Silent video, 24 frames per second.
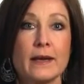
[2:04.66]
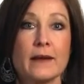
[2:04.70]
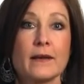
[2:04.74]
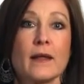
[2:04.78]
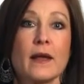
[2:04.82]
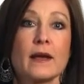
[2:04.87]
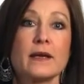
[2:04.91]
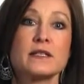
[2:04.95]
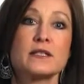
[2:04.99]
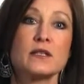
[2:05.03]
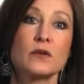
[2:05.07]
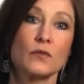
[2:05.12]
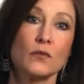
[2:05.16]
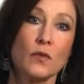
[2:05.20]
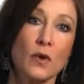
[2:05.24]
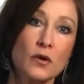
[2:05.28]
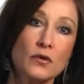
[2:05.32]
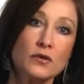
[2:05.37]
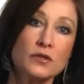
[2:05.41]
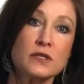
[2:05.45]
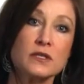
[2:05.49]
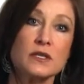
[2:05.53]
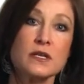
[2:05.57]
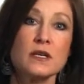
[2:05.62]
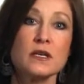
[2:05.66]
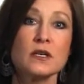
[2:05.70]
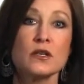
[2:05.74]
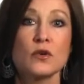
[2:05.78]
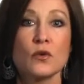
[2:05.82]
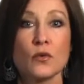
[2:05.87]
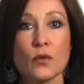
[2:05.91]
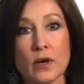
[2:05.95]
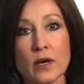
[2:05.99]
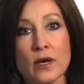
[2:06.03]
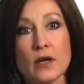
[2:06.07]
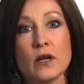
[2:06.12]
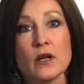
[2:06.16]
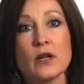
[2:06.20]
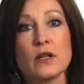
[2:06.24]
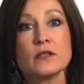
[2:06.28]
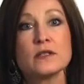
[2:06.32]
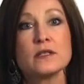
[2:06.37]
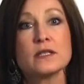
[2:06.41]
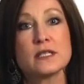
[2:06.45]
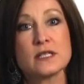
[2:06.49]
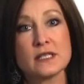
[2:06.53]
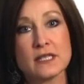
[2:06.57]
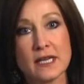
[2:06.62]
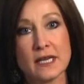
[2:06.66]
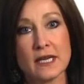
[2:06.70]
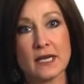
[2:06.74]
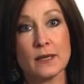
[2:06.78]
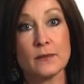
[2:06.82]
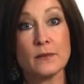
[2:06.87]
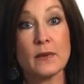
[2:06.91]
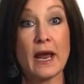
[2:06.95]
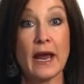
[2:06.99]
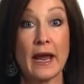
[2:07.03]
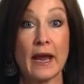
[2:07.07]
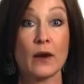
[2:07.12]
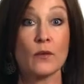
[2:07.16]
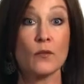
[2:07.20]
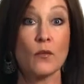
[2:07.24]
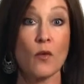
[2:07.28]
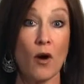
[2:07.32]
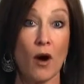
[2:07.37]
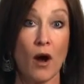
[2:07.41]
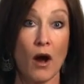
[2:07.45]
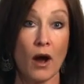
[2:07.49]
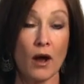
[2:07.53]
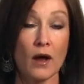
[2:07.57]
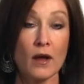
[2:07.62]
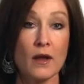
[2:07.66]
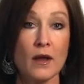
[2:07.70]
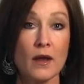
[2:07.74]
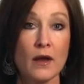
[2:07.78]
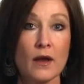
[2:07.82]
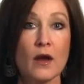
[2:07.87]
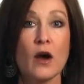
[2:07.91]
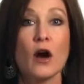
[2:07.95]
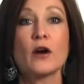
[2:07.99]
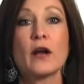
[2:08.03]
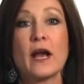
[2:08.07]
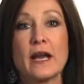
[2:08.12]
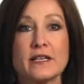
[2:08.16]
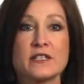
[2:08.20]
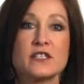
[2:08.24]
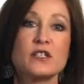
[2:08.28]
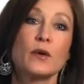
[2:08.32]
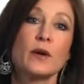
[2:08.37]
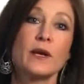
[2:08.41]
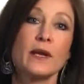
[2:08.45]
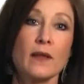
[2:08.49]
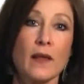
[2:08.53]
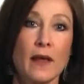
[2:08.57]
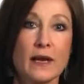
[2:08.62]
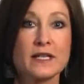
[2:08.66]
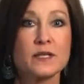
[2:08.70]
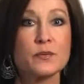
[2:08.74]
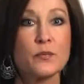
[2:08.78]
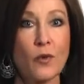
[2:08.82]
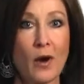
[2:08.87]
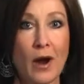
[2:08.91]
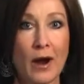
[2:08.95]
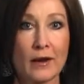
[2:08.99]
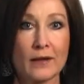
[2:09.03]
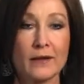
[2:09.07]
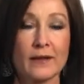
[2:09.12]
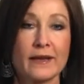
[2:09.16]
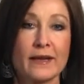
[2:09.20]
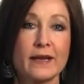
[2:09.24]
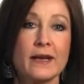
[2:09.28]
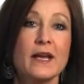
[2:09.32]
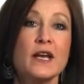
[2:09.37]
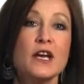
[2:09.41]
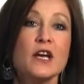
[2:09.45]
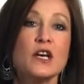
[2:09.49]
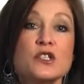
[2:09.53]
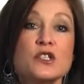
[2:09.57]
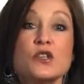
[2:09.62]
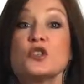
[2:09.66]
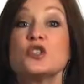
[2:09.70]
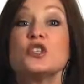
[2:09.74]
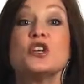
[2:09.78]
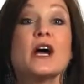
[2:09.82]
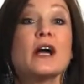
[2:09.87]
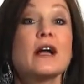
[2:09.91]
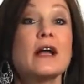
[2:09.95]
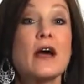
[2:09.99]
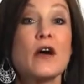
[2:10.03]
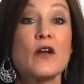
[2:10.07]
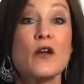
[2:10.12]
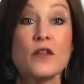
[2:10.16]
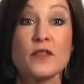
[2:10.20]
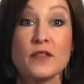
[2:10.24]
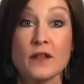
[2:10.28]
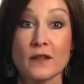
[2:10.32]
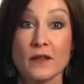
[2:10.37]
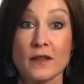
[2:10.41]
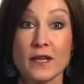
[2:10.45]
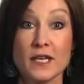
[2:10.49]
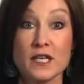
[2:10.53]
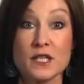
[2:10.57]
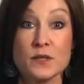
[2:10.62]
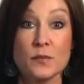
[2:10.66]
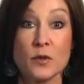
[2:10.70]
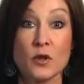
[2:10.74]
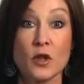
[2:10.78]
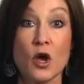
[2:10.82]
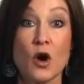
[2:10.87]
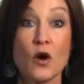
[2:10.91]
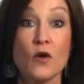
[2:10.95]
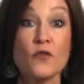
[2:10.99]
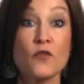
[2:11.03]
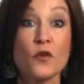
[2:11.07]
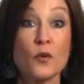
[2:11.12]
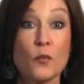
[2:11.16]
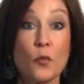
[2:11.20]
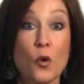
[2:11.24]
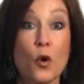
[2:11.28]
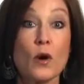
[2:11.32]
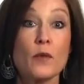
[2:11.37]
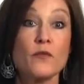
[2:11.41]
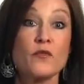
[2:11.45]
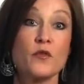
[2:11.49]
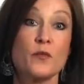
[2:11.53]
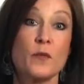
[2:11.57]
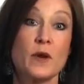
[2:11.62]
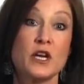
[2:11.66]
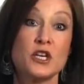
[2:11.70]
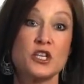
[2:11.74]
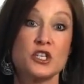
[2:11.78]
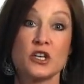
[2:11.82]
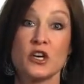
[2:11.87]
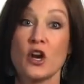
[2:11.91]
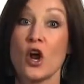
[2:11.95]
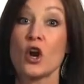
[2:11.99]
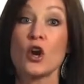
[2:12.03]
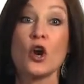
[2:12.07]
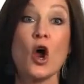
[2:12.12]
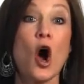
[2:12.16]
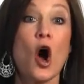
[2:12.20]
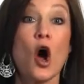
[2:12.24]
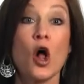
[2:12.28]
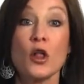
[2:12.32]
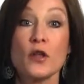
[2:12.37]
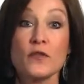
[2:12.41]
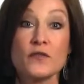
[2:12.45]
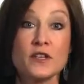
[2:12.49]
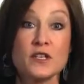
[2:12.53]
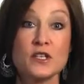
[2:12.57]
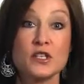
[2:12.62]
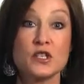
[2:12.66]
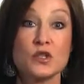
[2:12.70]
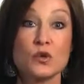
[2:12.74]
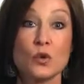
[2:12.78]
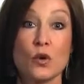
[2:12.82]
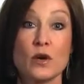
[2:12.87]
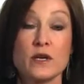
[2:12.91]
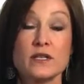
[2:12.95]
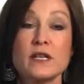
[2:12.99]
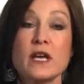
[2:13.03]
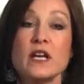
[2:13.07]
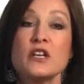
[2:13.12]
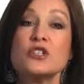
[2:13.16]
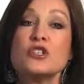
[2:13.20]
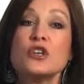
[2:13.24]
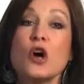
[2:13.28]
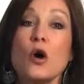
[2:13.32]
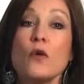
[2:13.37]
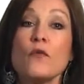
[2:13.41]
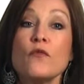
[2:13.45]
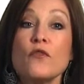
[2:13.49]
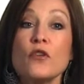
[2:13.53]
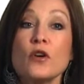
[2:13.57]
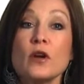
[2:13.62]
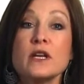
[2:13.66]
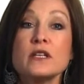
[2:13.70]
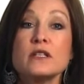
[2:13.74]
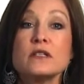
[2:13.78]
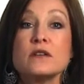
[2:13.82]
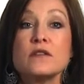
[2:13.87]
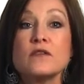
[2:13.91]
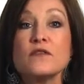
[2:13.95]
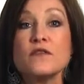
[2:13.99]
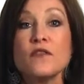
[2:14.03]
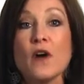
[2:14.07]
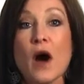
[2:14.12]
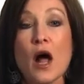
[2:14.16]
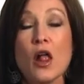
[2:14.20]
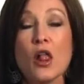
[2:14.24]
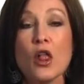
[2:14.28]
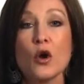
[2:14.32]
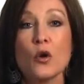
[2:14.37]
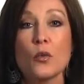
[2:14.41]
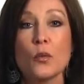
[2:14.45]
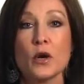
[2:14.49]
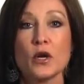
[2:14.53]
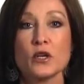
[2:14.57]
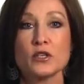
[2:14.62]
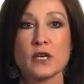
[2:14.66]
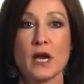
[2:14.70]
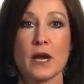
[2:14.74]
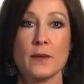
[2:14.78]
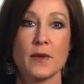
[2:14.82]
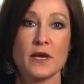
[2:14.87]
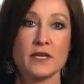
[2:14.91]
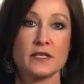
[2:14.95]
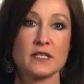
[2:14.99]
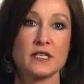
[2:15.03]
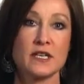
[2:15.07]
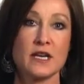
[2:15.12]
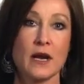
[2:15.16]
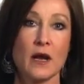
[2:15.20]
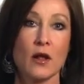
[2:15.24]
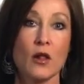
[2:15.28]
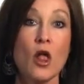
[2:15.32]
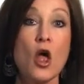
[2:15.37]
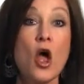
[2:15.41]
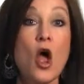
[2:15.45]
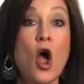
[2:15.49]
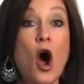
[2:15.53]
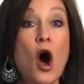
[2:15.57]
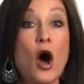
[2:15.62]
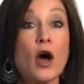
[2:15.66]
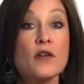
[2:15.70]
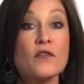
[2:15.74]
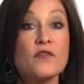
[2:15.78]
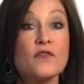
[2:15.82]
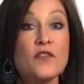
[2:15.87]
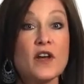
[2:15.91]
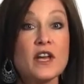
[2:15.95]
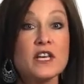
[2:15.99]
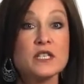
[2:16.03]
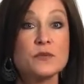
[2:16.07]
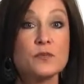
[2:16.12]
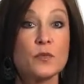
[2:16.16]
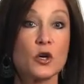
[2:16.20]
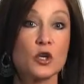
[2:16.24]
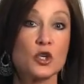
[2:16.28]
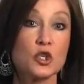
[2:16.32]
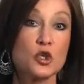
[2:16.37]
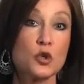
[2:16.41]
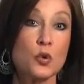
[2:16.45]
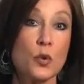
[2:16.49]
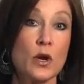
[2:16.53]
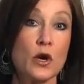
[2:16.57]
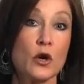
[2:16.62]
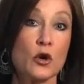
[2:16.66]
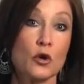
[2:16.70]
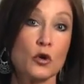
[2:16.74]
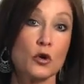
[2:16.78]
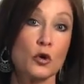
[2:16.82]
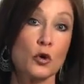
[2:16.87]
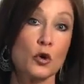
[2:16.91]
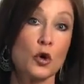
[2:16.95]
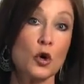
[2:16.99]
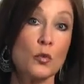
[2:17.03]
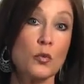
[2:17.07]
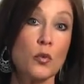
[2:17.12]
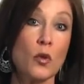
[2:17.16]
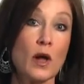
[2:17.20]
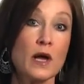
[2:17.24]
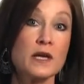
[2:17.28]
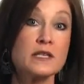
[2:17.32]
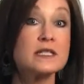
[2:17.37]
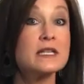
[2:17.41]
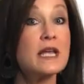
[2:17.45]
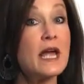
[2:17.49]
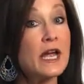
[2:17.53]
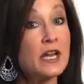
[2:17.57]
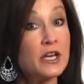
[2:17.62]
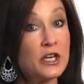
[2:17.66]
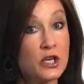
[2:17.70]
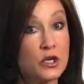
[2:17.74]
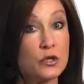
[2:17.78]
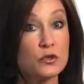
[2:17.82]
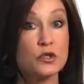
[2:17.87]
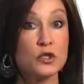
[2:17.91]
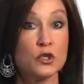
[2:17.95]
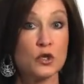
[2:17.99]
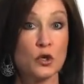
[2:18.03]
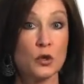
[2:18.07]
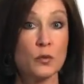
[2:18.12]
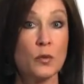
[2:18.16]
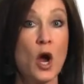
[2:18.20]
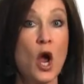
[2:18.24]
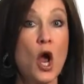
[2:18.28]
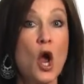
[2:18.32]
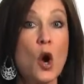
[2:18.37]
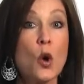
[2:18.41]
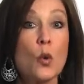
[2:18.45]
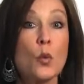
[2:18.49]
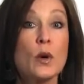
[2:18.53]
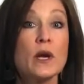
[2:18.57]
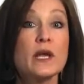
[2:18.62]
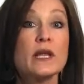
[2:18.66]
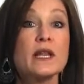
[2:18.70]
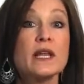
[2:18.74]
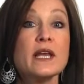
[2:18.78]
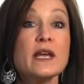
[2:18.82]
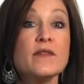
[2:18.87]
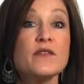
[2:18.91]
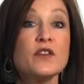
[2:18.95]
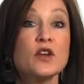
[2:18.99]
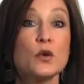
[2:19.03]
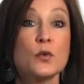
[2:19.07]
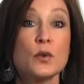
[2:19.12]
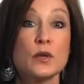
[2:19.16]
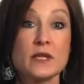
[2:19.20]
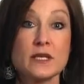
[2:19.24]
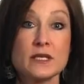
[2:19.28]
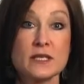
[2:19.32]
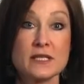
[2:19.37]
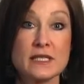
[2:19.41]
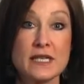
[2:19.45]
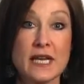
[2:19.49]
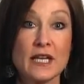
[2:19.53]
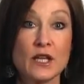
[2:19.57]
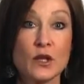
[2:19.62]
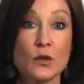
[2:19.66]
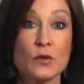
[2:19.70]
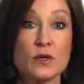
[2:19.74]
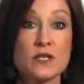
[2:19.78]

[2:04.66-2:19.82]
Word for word: He likes it roasted, grilled, steamed, and raw. Okay, so he likes broccoli. So check out the links below for more information on all of these stories and don't forget to follow Real Time STL on Facebook, Twitter, Google Plus, and YouTube. We leave you with the St.